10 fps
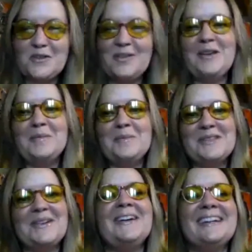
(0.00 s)
themes
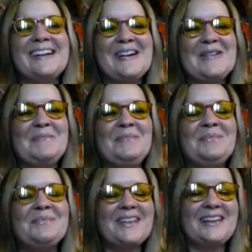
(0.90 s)
in our
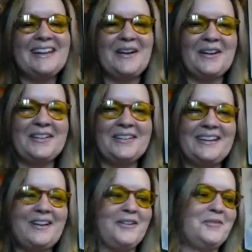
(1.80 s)

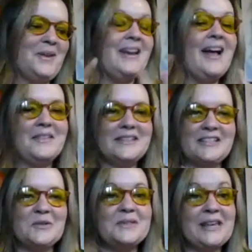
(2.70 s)

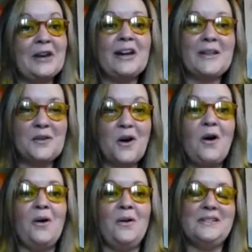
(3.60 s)
analysis, was hearing the
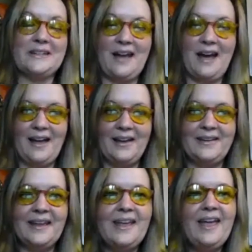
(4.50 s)
call to
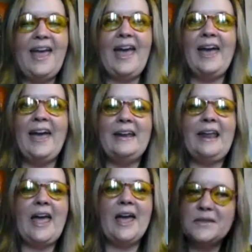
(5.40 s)
guide. And
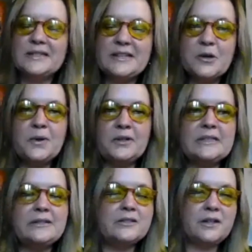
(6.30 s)
every single
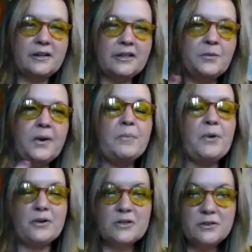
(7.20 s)
person started with
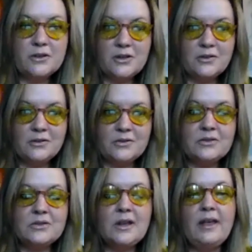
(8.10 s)
personal
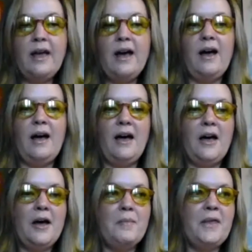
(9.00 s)
use
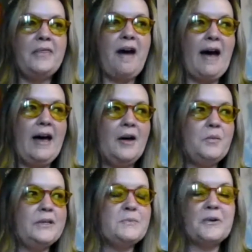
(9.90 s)
that
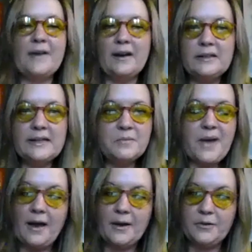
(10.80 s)
was profoundly
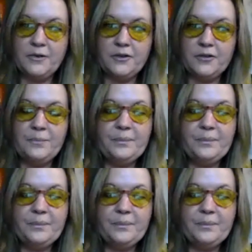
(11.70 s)
impactful.